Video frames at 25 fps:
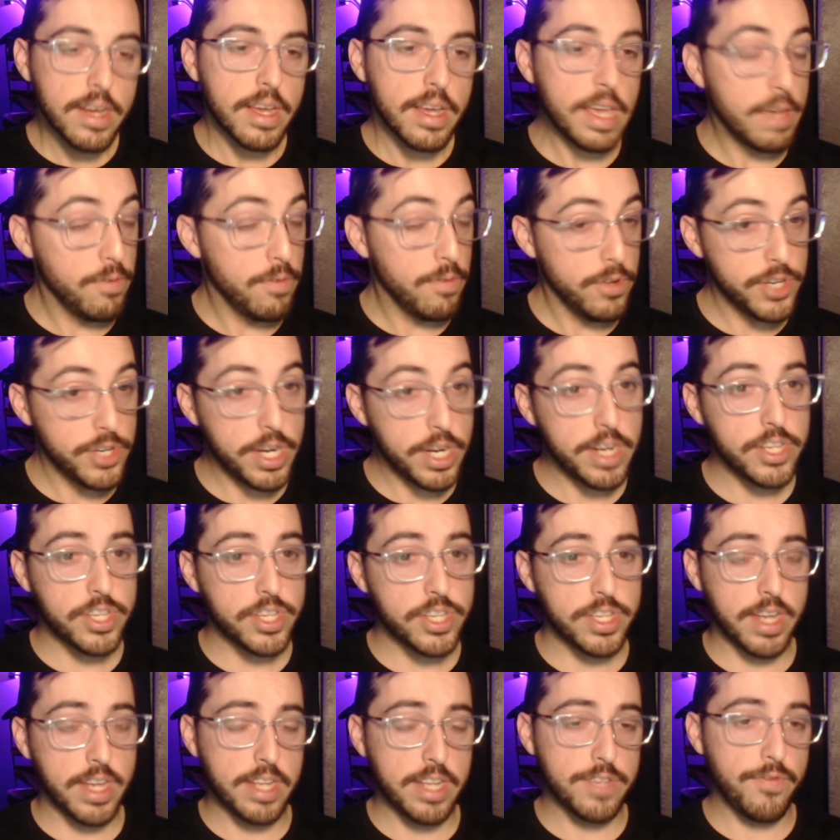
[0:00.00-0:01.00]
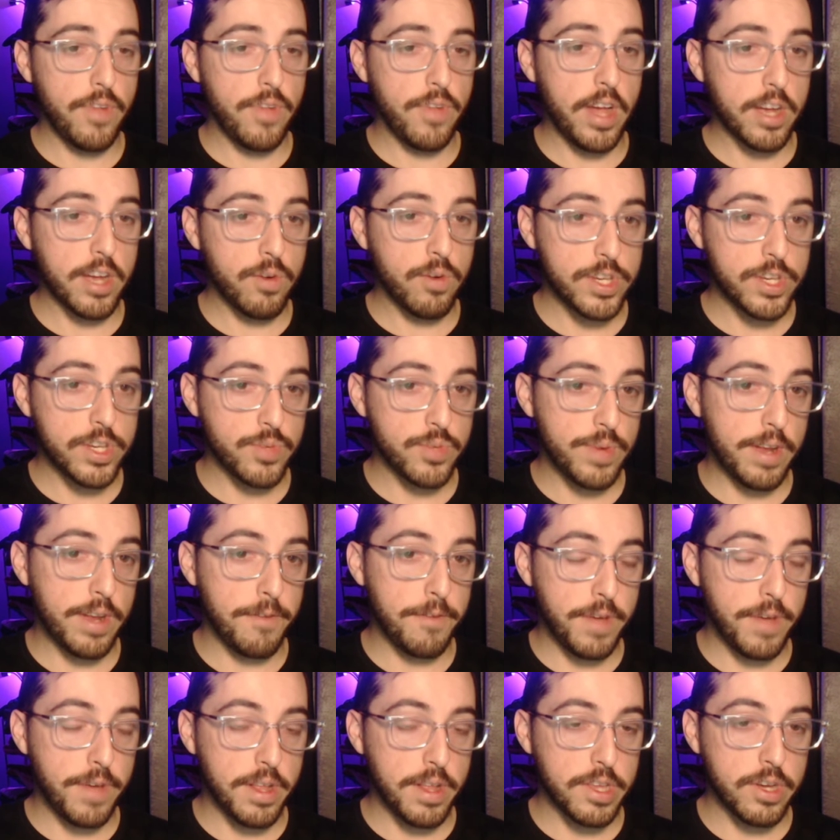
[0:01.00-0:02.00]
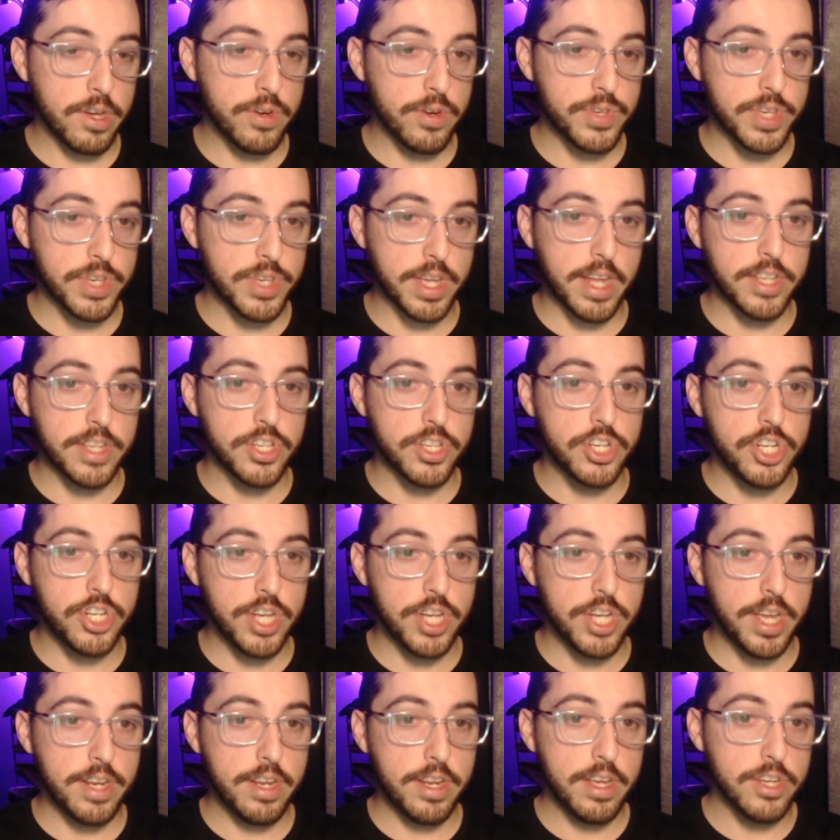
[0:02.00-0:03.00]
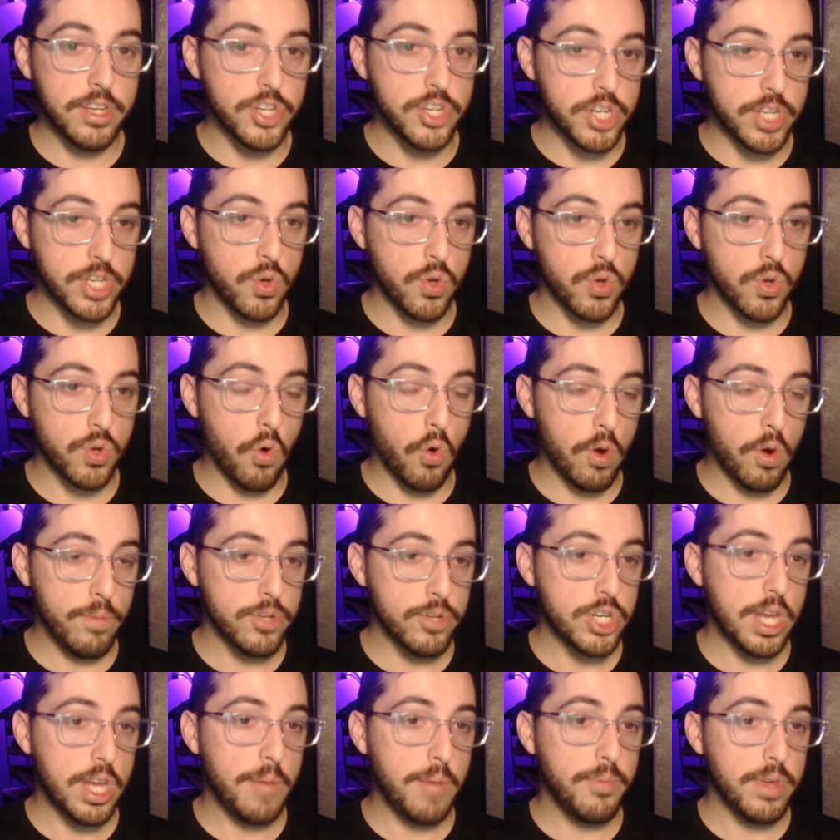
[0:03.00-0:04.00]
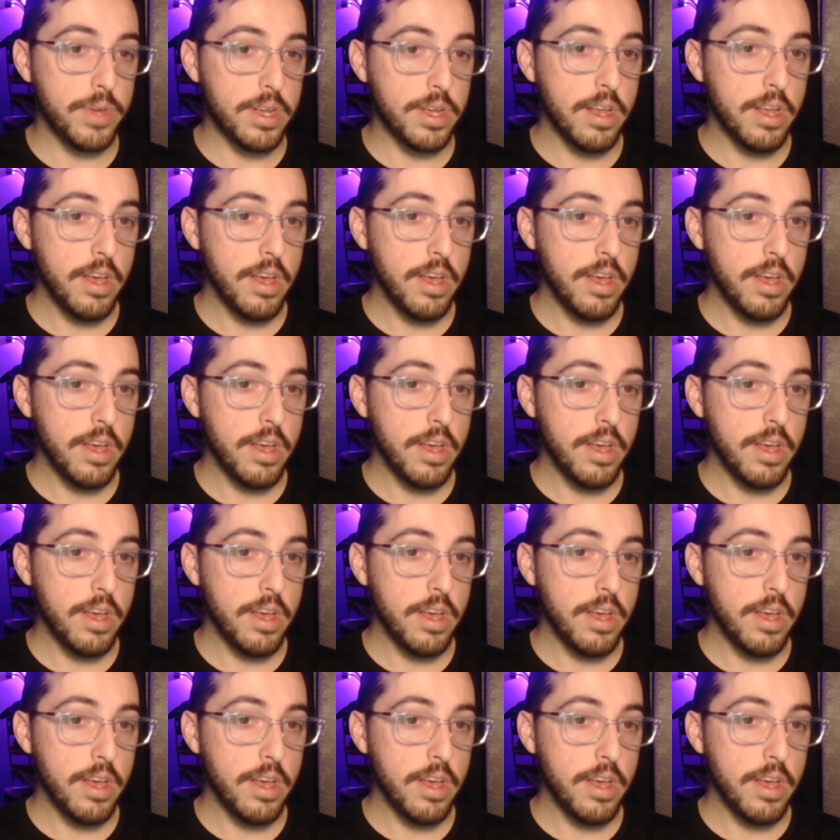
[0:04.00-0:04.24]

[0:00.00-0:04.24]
Evil Geniuses against FlyQuest. We had Aphelios against Jin. Jin's a horrible champion.